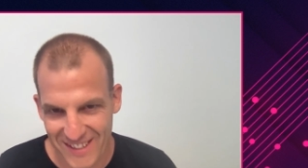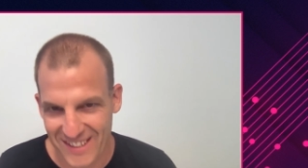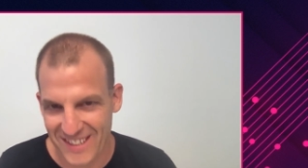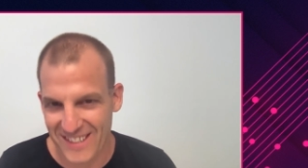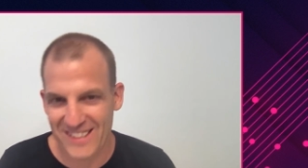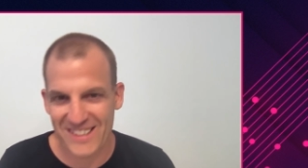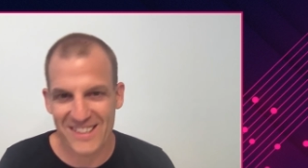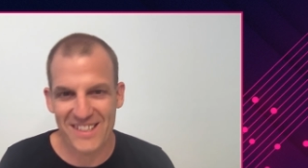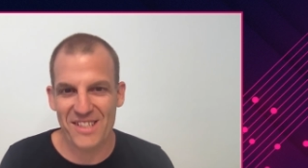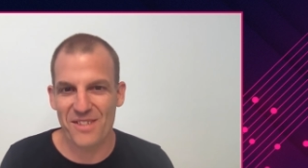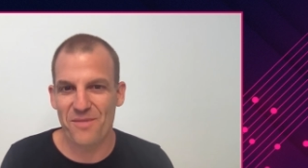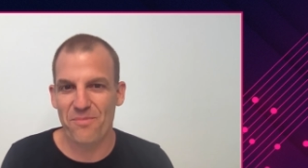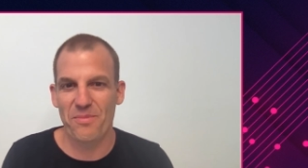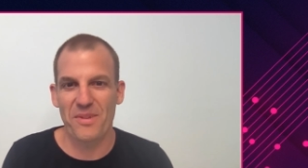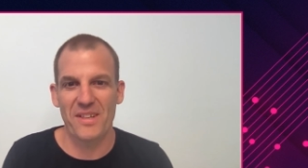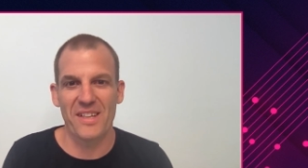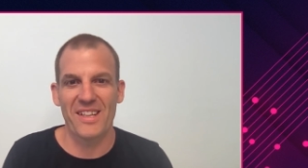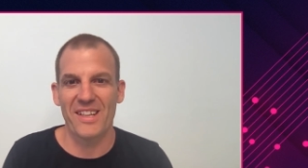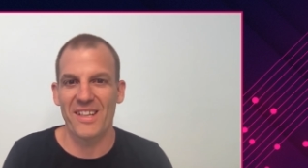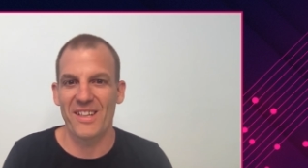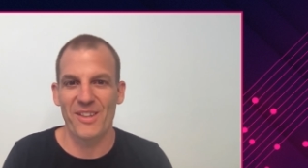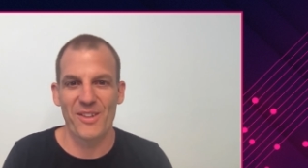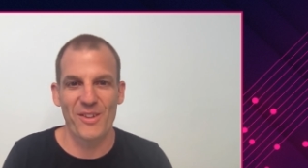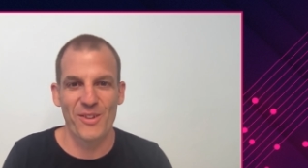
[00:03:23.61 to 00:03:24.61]
It is
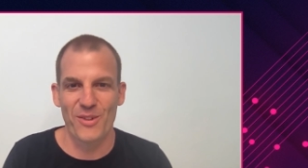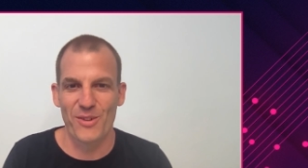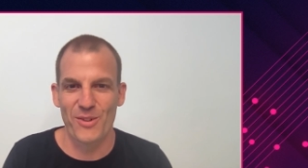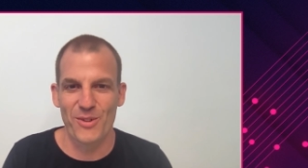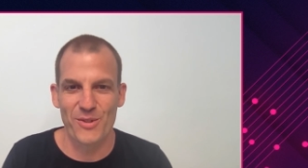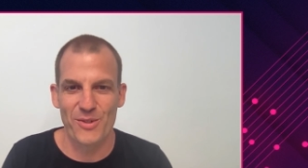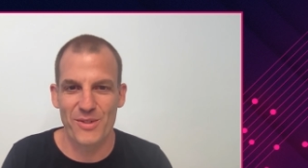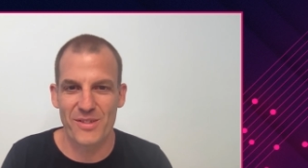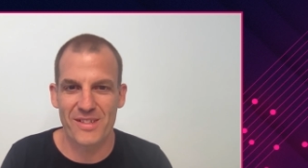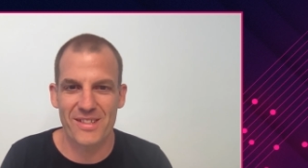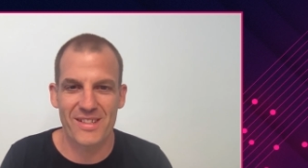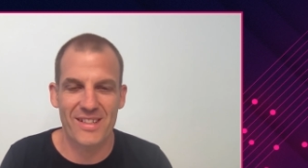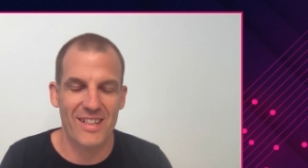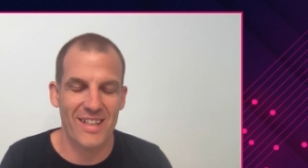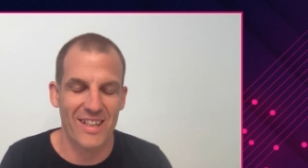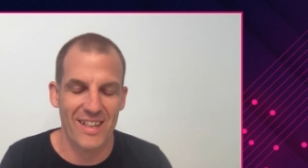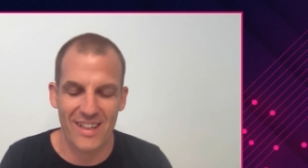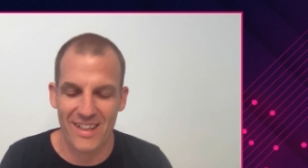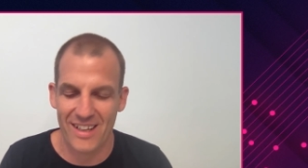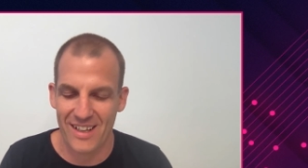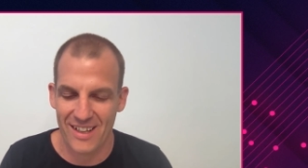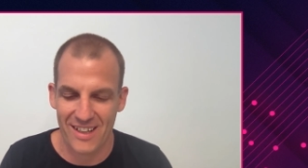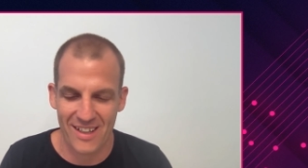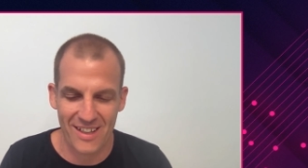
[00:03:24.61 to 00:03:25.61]
being used
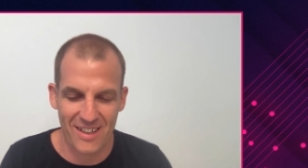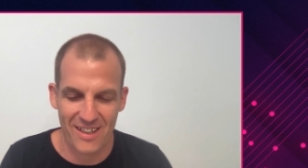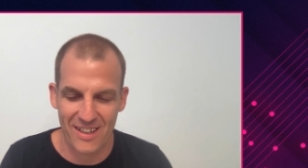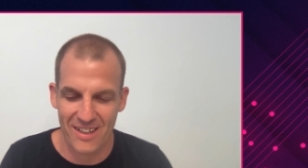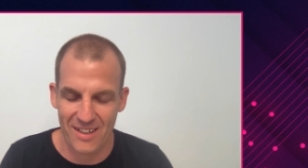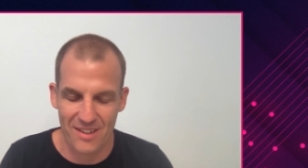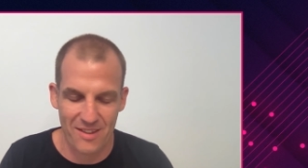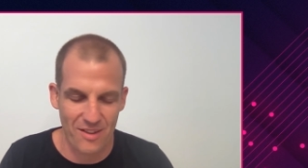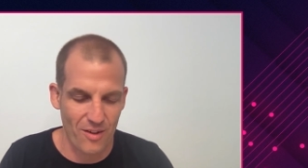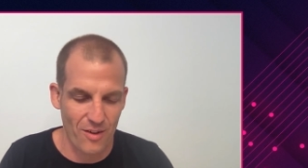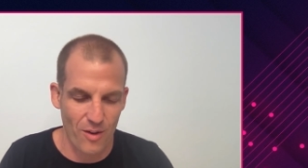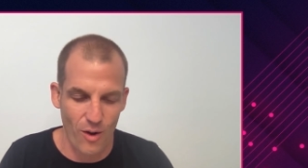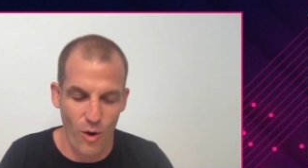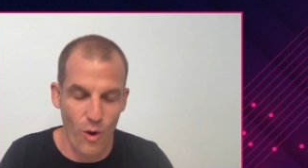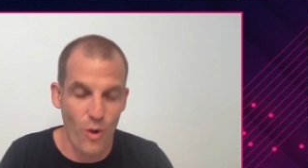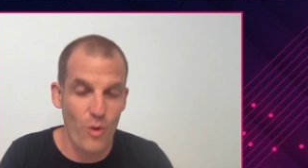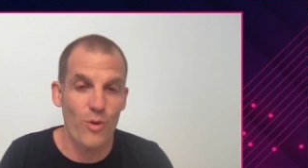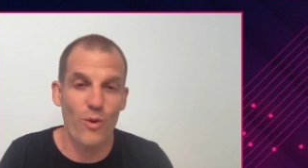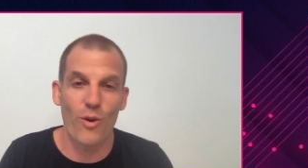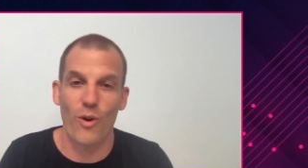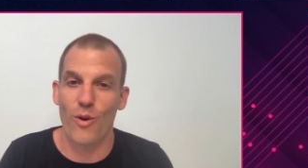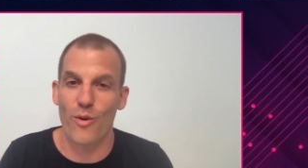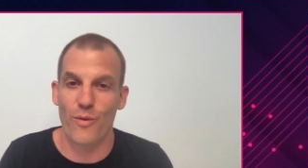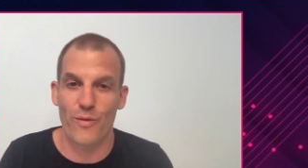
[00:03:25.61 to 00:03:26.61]
uh,
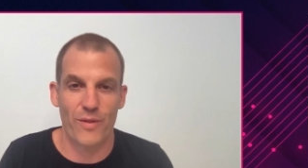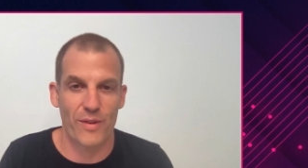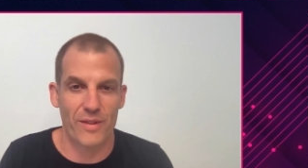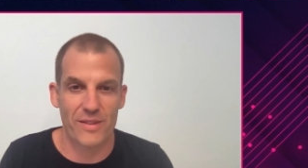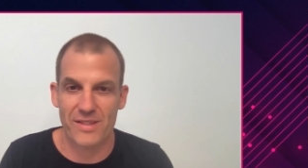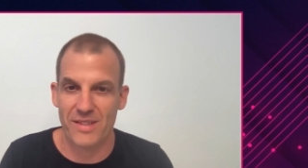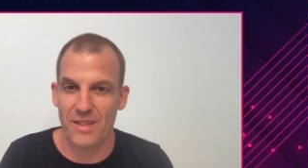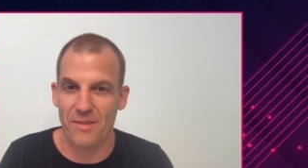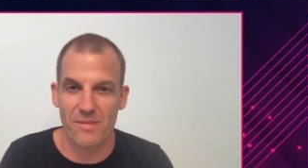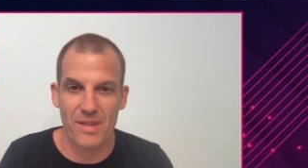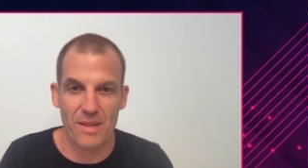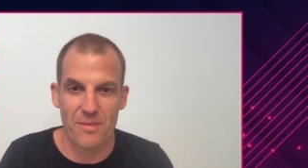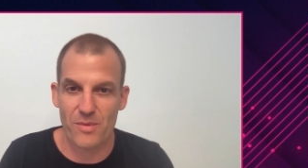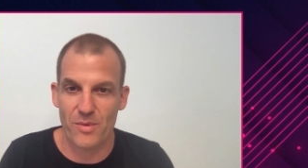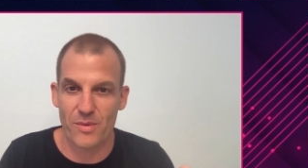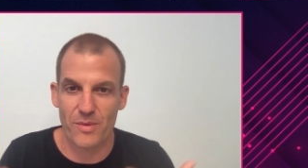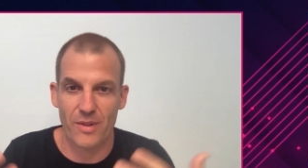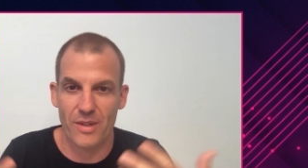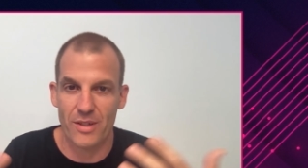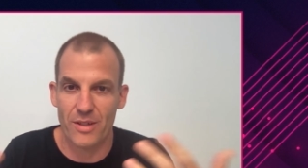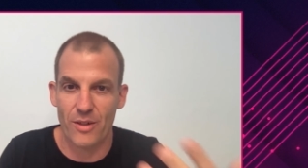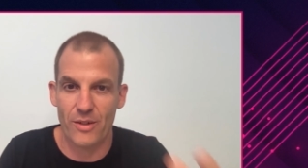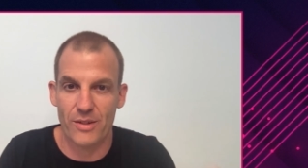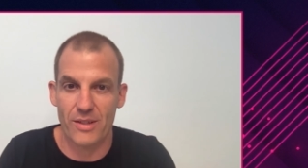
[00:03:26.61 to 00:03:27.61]
all over. Sometimes we
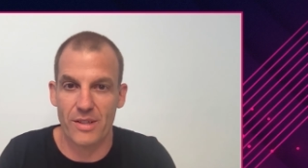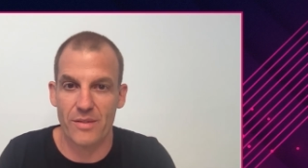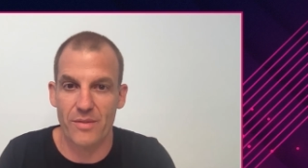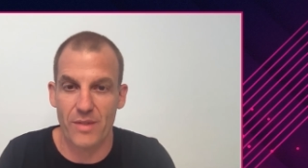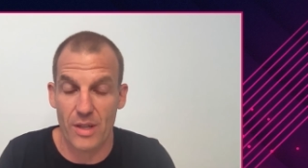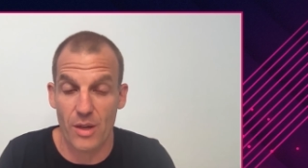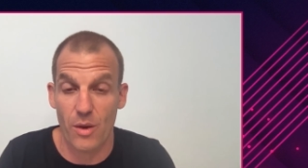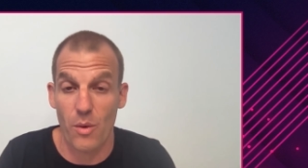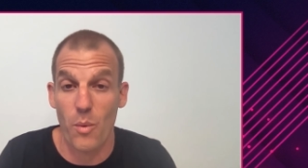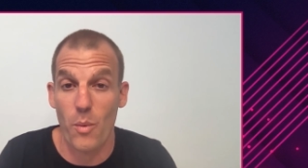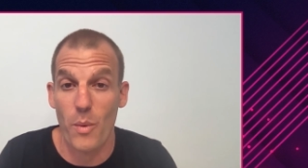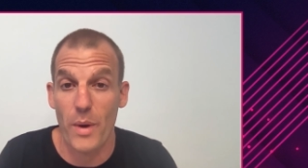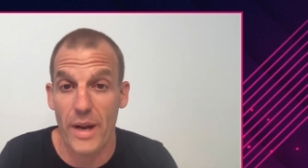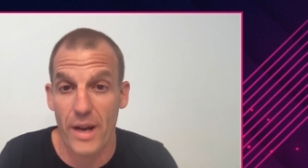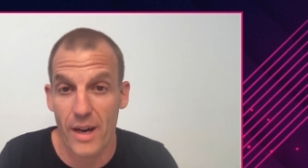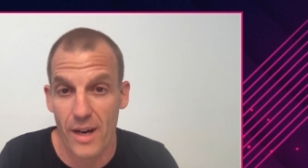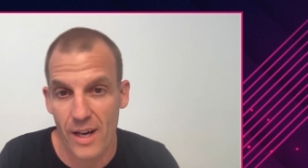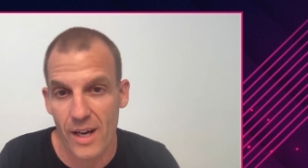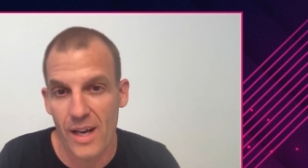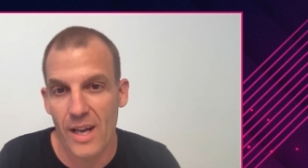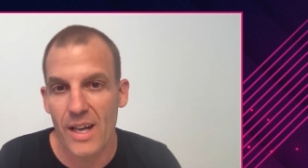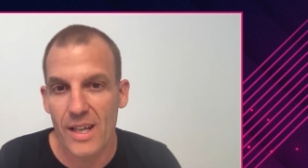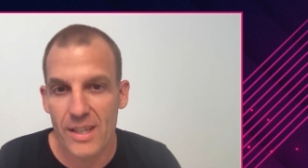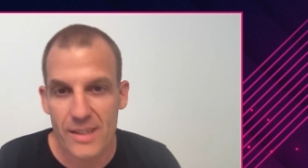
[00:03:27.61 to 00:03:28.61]
were not even
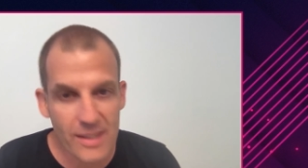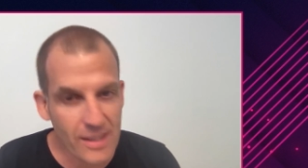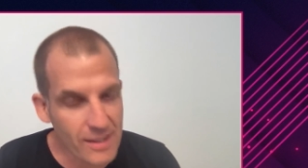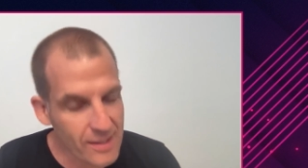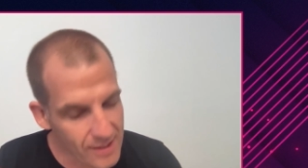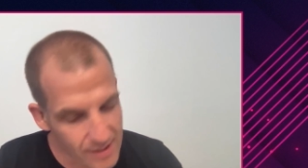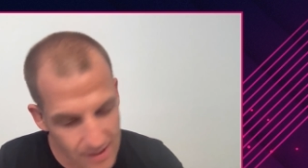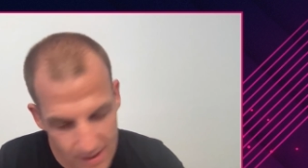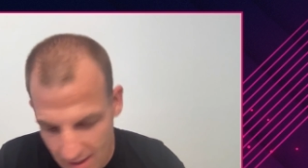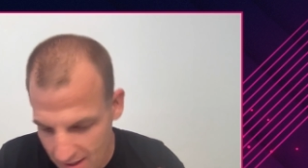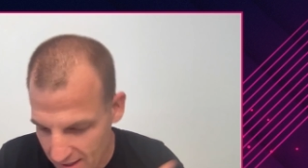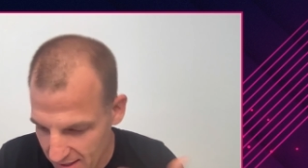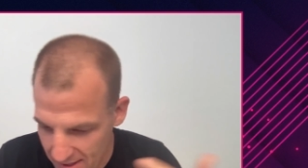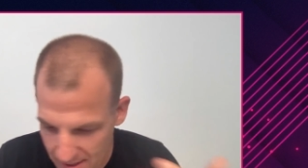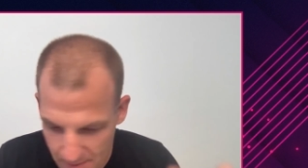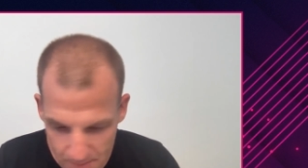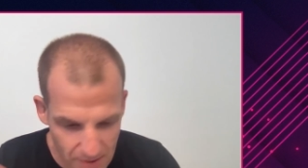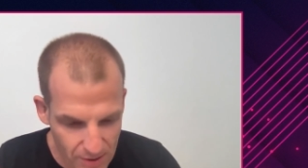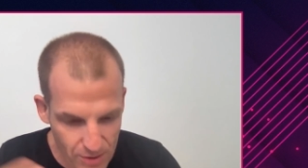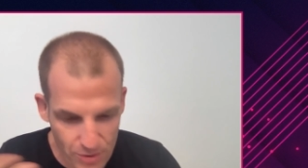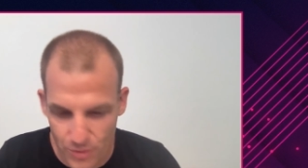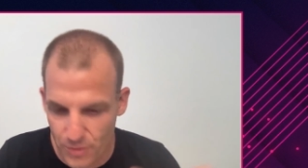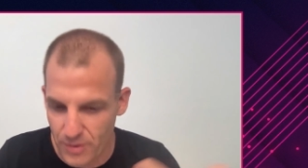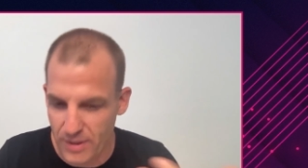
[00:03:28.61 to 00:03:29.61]
aware that uh,
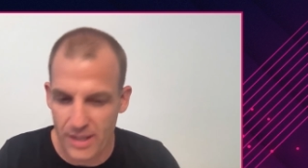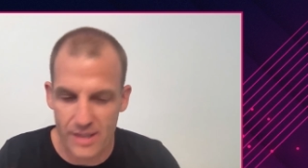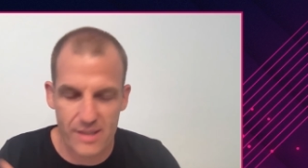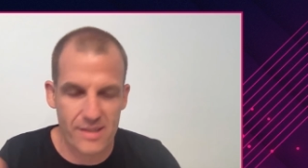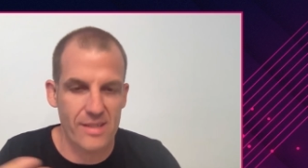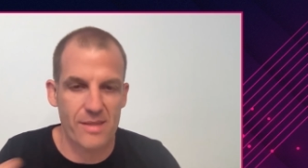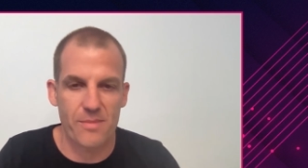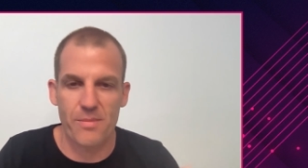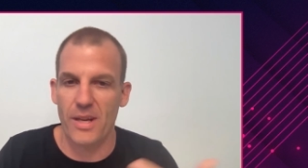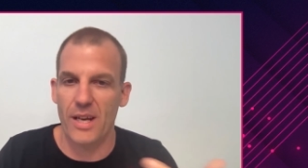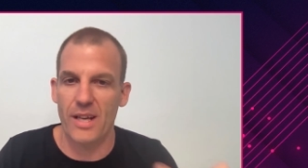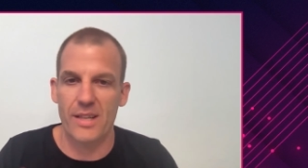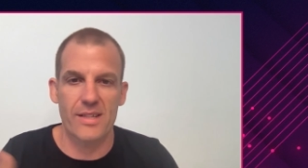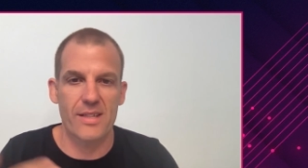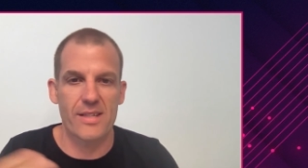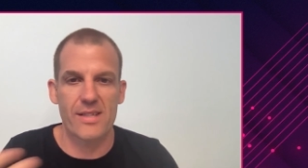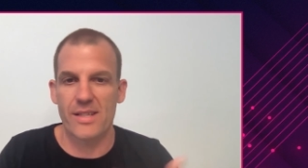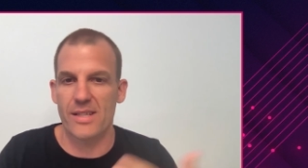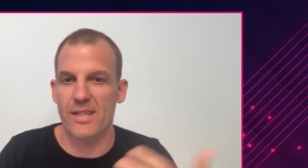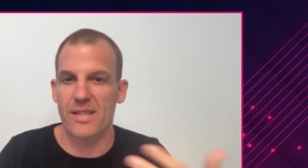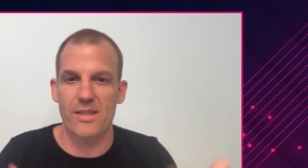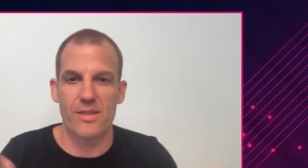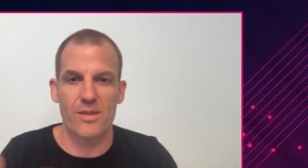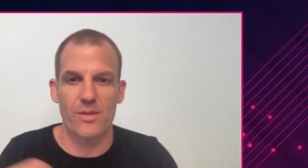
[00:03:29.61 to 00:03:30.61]
speech to text is behind the
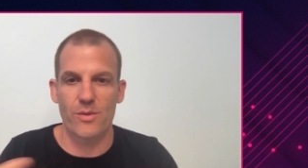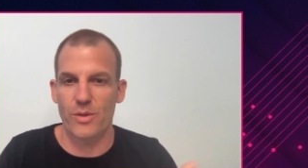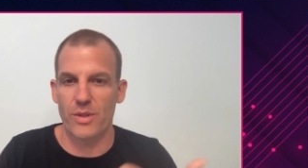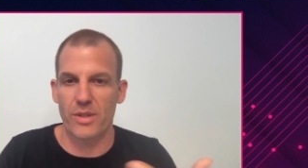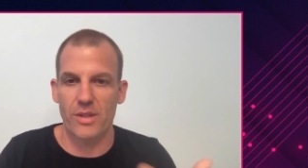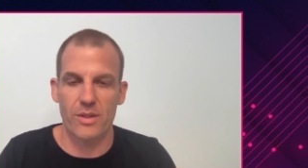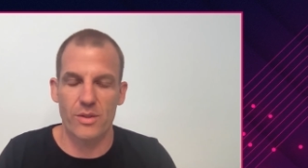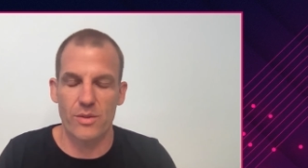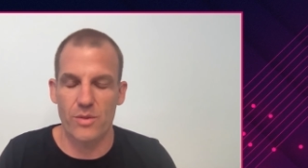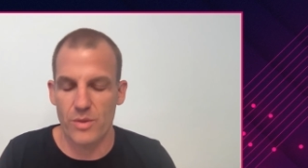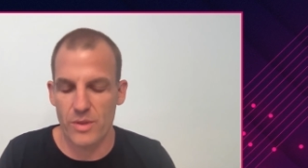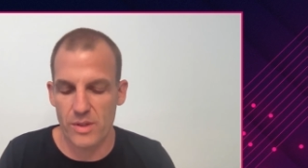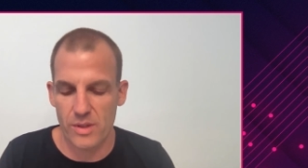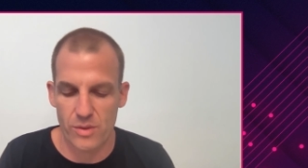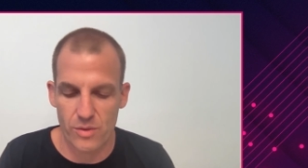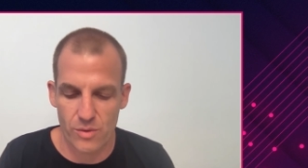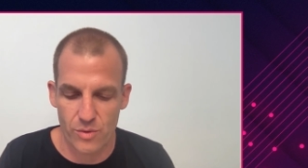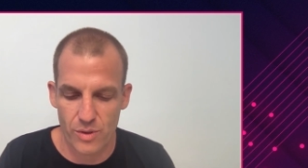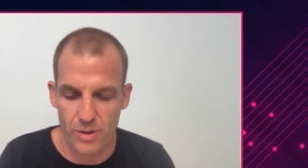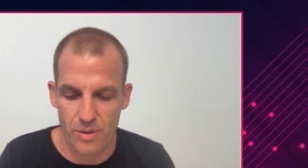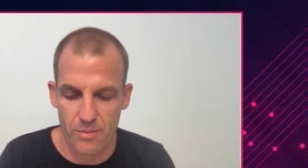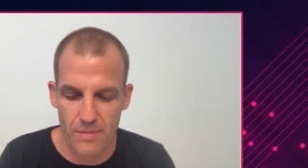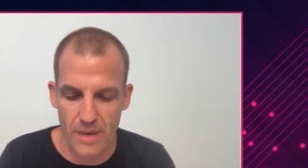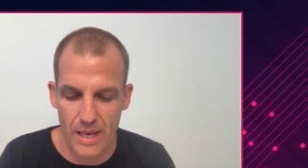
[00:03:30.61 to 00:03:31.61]
scenes doing doing
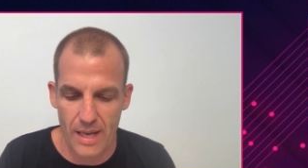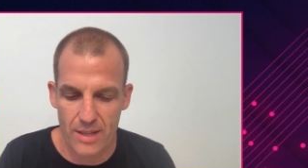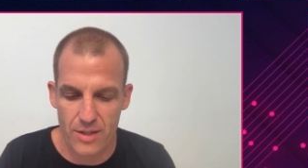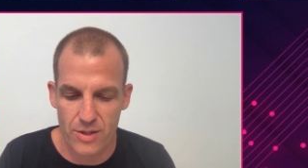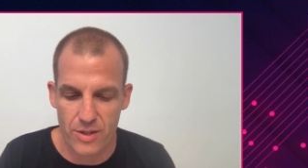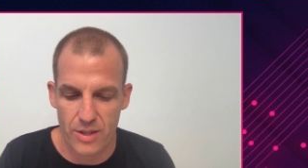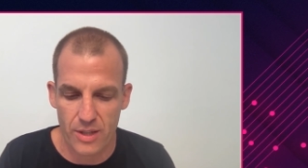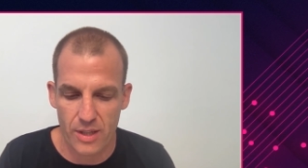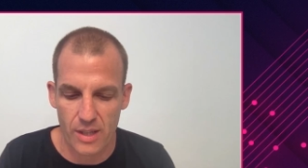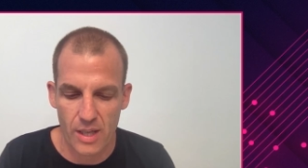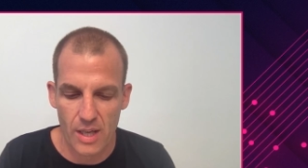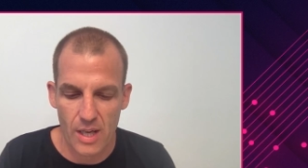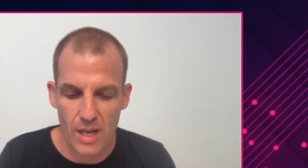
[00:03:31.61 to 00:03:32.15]
doing magic.